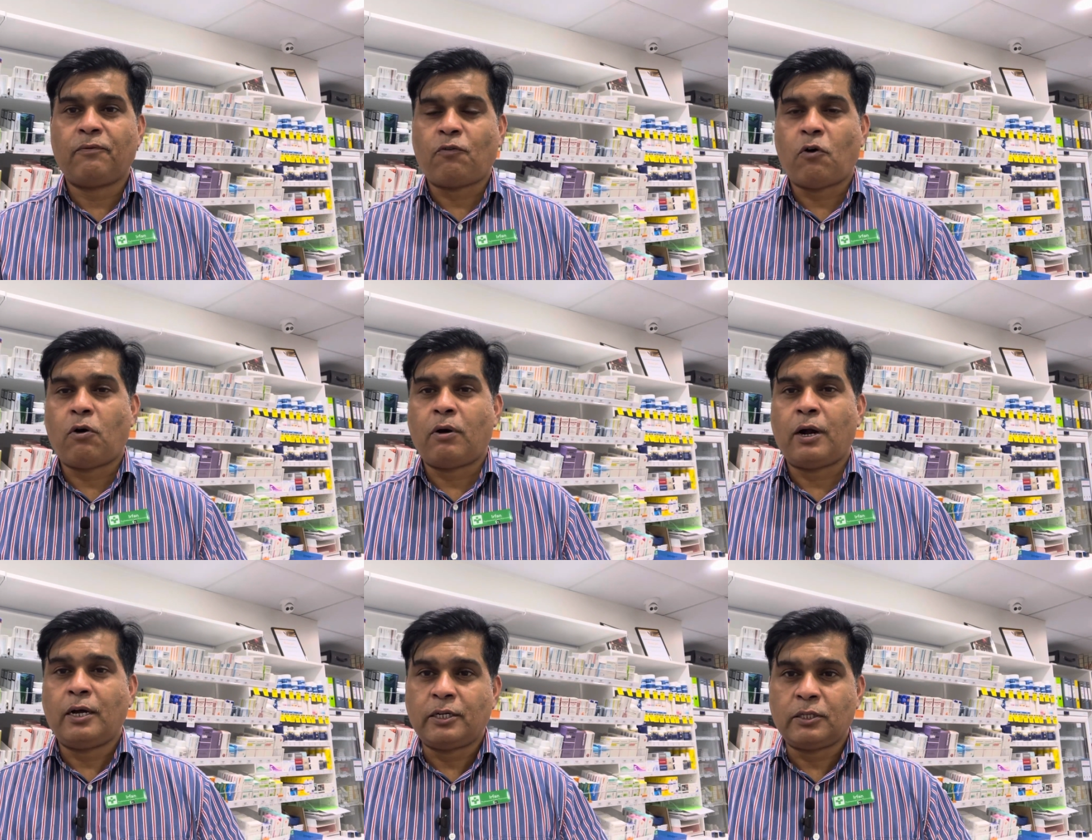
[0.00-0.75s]

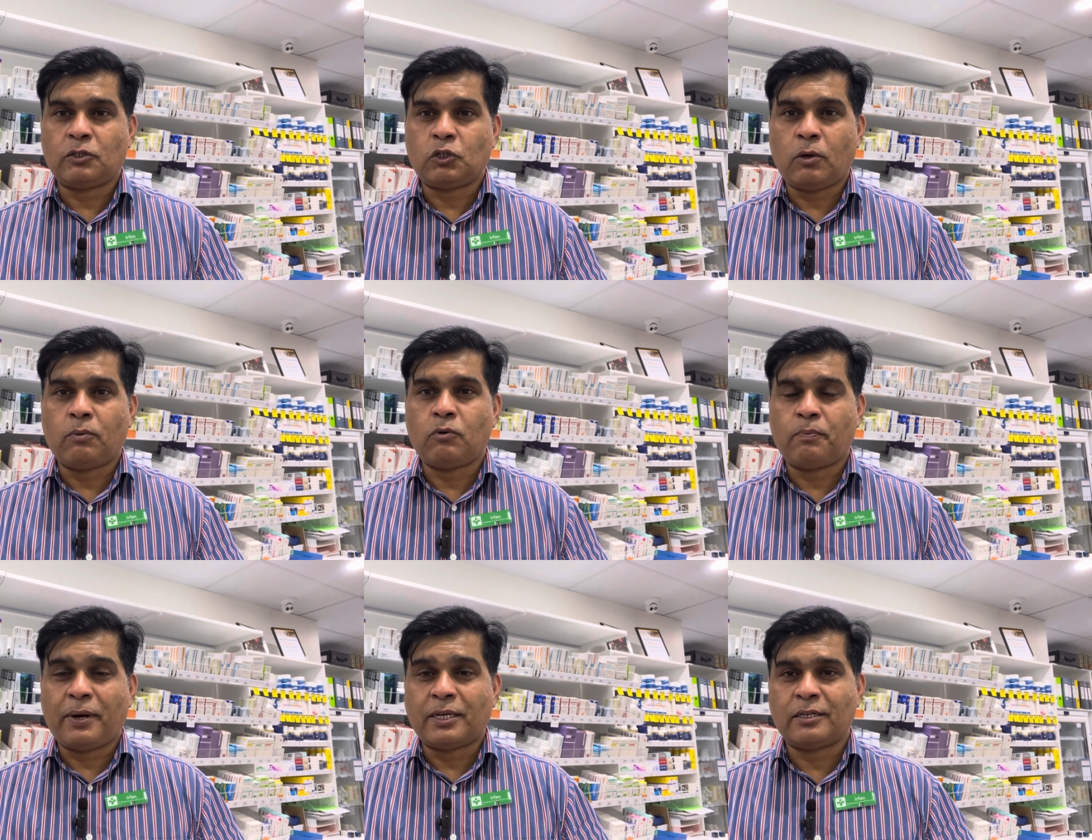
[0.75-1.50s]
for hunting the job
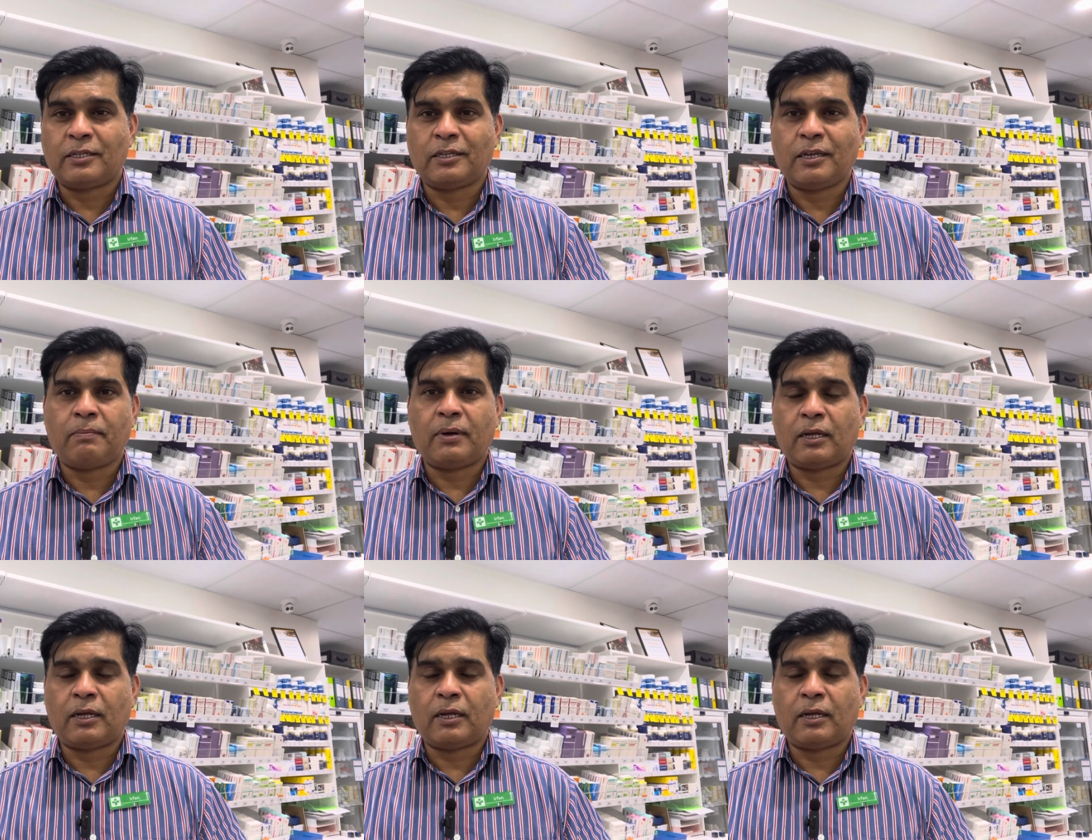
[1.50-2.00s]
who passed the exam.